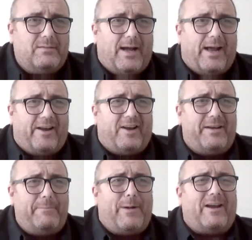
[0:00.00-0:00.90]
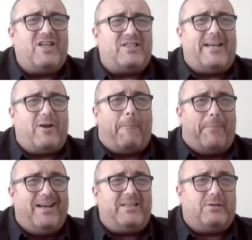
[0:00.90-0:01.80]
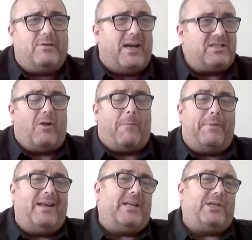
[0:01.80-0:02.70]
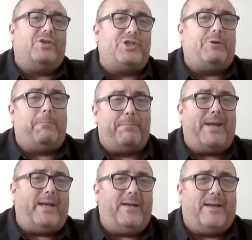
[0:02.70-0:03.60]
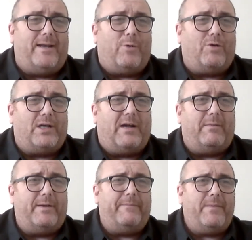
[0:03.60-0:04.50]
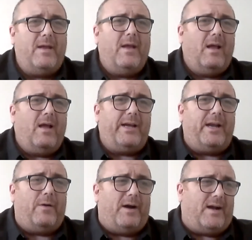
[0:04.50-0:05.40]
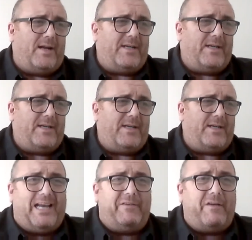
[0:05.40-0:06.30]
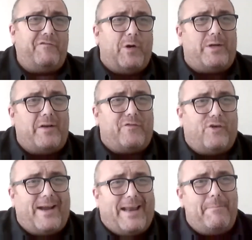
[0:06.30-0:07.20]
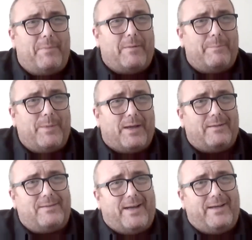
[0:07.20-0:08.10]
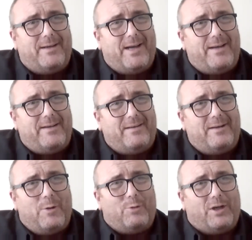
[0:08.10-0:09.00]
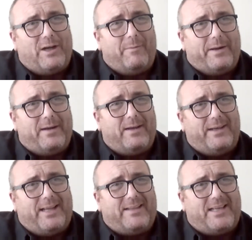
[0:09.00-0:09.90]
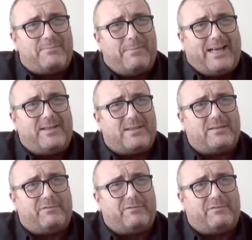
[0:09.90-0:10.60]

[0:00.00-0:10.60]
When I say non-political, as non-political as you can be in local government, you know, I just don't believe in voting for an emblem in local government. I think that's madness.